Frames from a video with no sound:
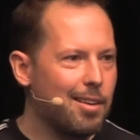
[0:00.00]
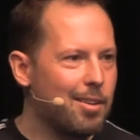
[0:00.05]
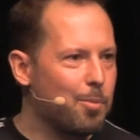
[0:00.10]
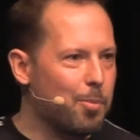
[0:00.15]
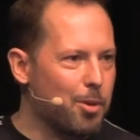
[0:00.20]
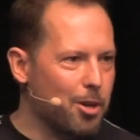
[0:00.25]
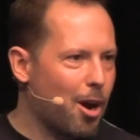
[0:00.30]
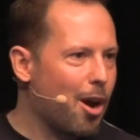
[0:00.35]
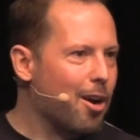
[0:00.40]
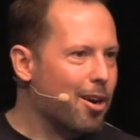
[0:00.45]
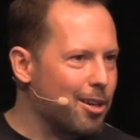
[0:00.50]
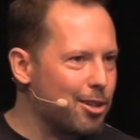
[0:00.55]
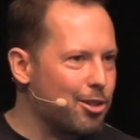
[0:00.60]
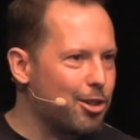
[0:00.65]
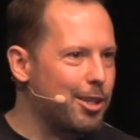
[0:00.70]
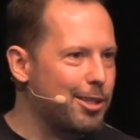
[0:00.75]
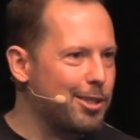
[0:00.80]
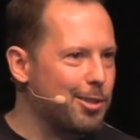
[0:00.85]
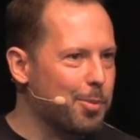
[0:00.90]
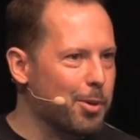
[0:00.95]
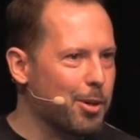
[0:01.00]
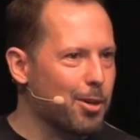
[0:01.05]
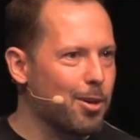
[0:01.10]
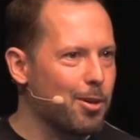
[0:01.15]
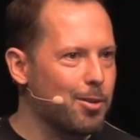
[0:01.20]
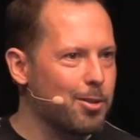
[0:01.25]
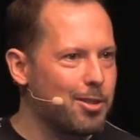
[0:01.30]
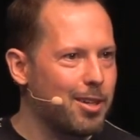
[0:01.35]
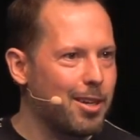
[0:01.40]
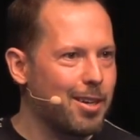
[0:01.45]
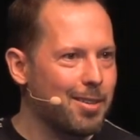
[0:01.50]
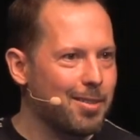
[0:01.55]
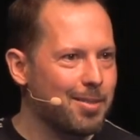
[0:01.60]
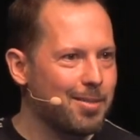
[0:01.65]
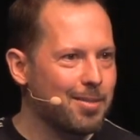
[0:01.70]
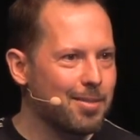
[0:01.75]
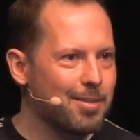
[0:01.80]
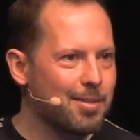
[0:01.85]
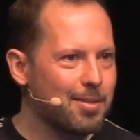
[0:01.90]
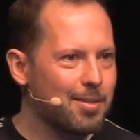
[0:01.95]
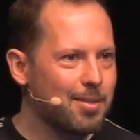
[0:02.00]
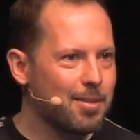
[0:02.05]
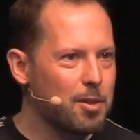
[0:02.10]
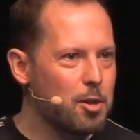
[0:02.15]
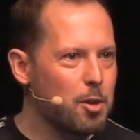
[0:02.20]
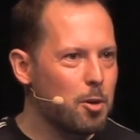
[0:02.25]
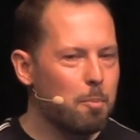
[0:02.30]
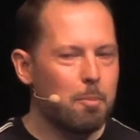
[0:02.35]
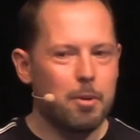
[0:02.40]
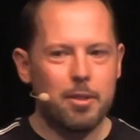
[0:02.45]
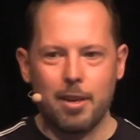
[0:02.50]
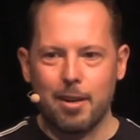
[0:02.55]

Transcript: We're not going to change the workloads there, but